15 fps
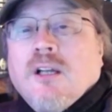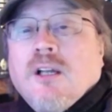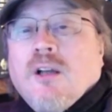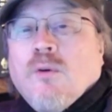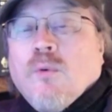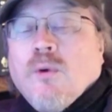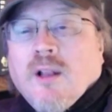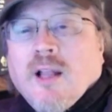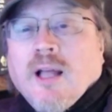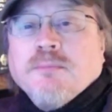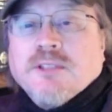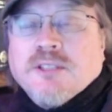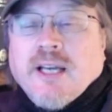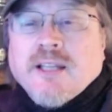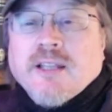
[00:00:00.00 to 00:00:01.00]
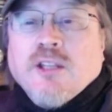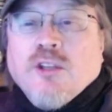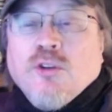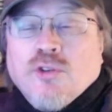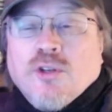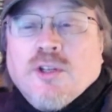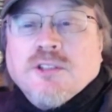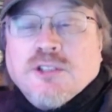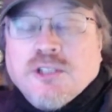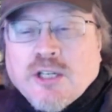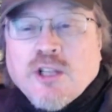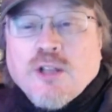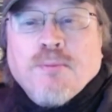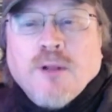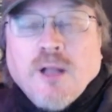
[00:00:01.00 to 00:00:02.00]
Well, I'm saying that you should
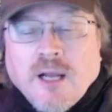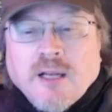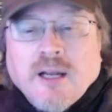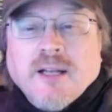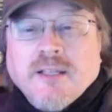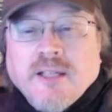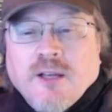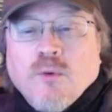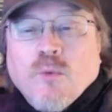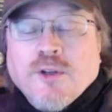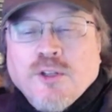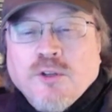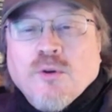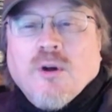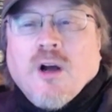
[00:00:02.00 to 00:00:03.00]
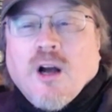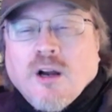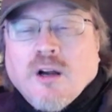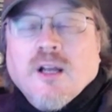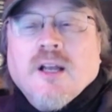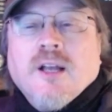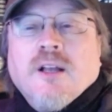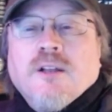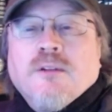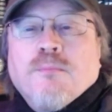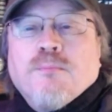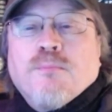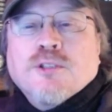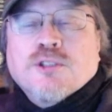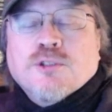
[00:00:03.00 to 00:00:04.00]
consider the plot idea when you are
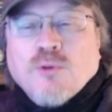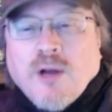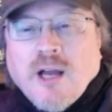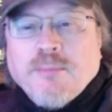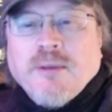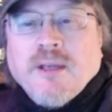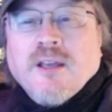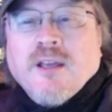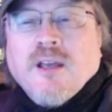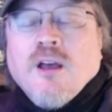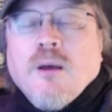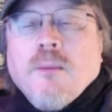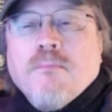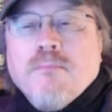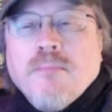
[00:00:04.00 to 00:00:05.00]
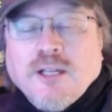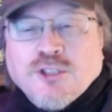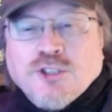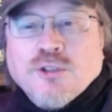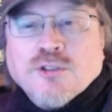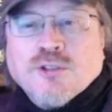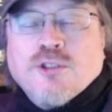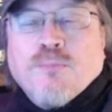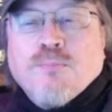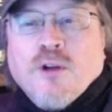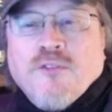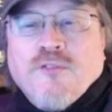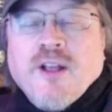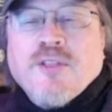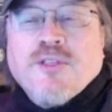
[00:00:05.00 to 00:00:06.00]
prescribing measures to
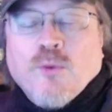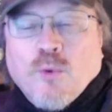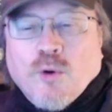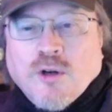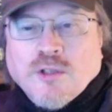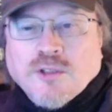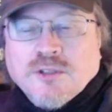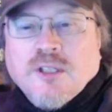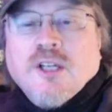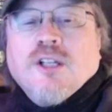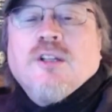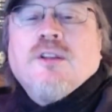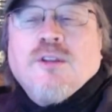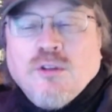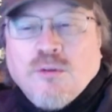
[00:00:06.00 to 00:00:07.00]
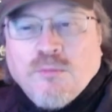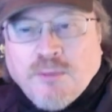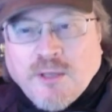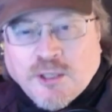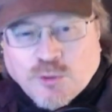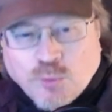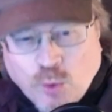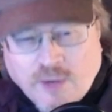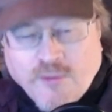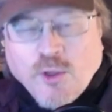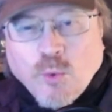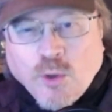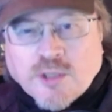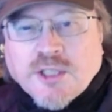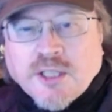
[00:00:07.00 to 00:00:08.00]
prevent the worst. Because one of the
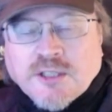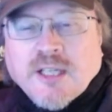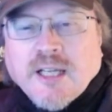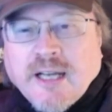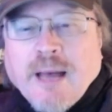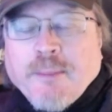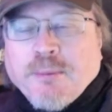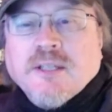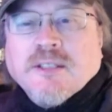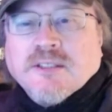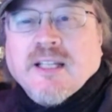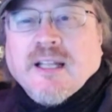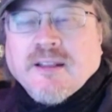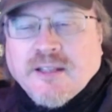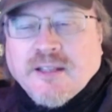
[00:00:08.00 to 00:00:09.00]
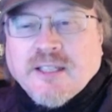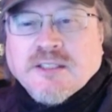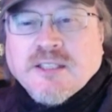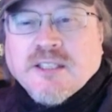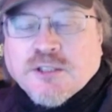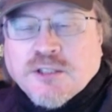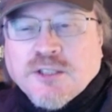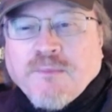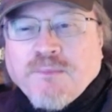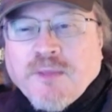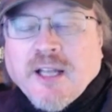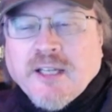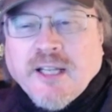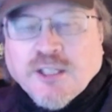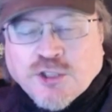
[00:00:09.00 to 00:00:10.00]
worst things that could happen is that this is
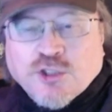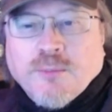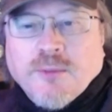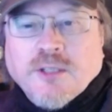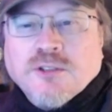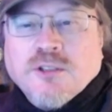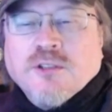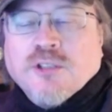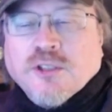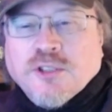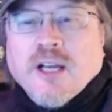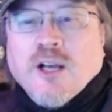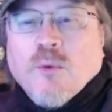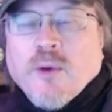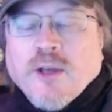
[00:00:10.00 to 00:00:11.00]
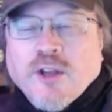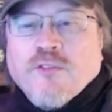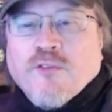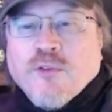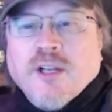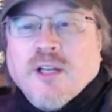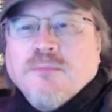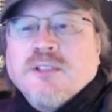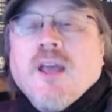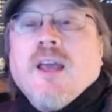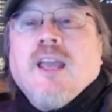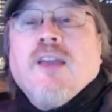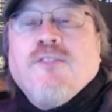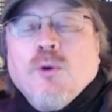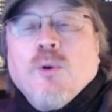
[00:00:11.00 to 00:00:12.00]
an instrument to take away your freedoms.
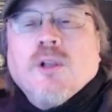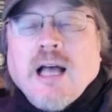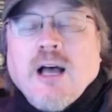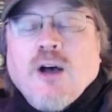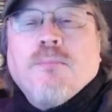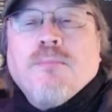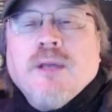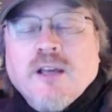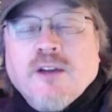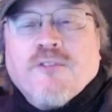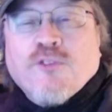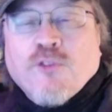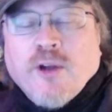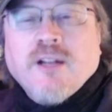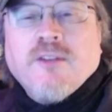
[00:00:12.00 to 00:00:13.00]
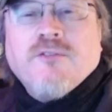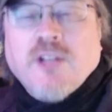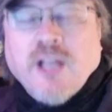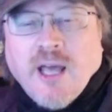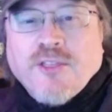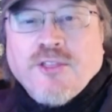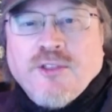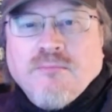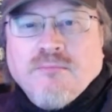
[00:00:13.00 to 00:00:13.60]
And if you allow being afraid of death